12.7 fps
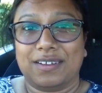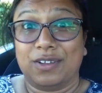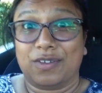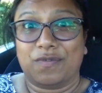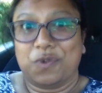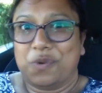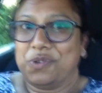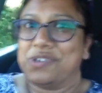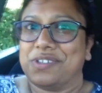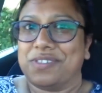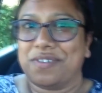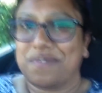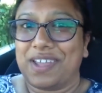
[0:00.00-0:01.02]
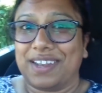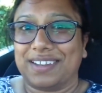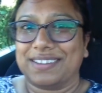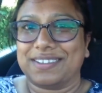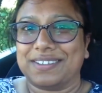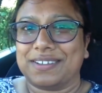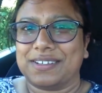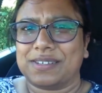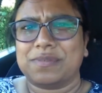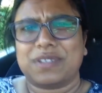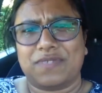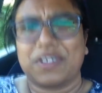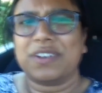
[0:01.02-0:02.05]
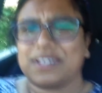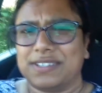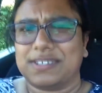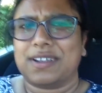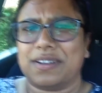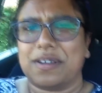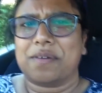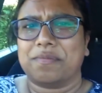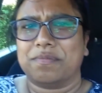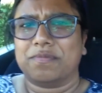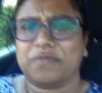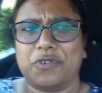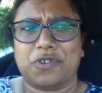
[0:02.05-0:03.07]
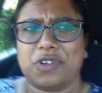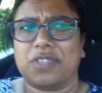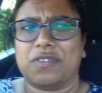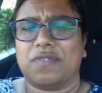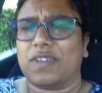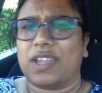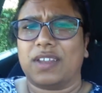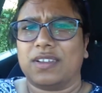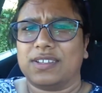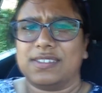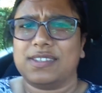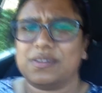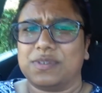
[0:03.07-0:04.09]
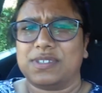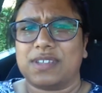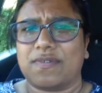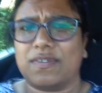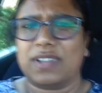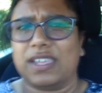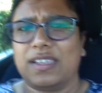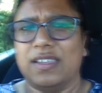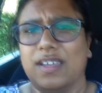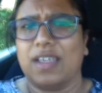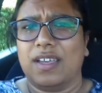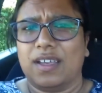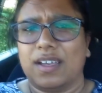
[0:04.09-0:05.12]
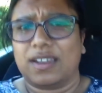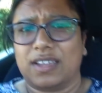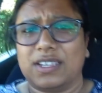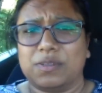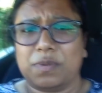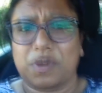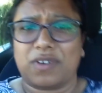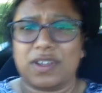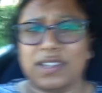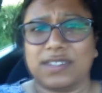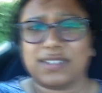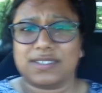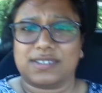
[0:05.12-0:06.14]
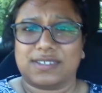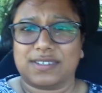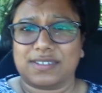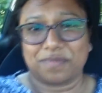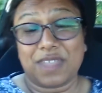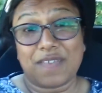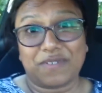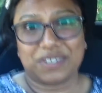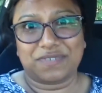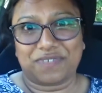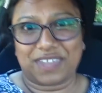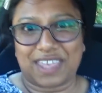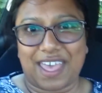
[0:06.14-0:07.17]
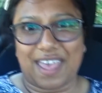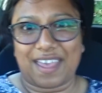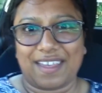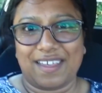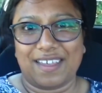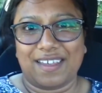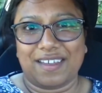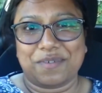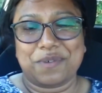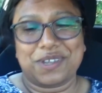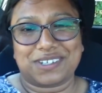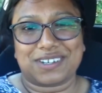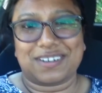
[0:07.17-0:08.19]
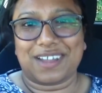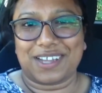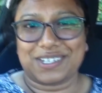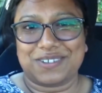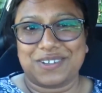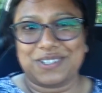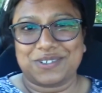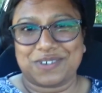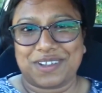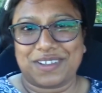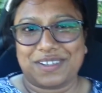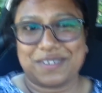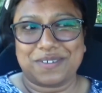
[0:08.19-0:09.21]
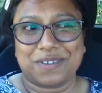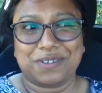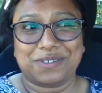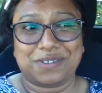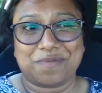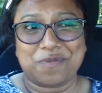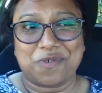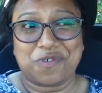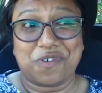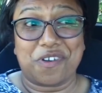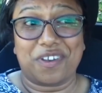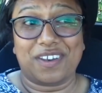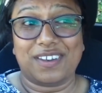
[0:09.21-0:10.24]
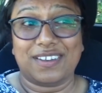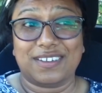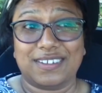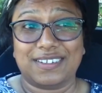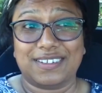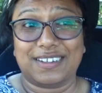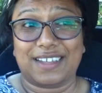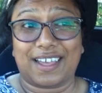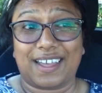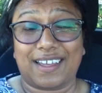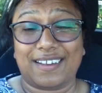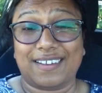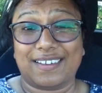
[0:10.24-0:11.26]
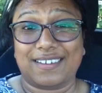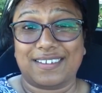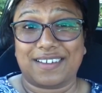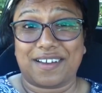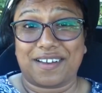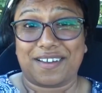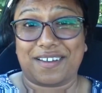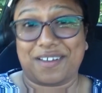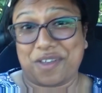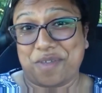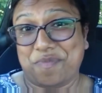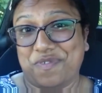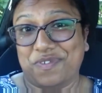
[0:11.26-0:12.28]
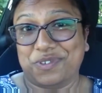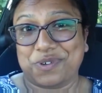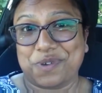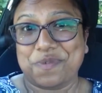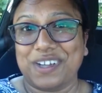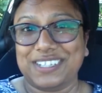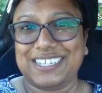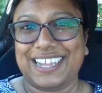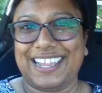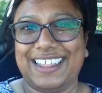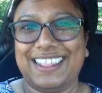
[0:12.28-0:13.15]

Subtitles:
I look forward to another event, because I'm definitely going to sign up for another event, because this was definitely an experience never to forget, which I'd like to enjoy also more on. And I hope you've enjoyed watching.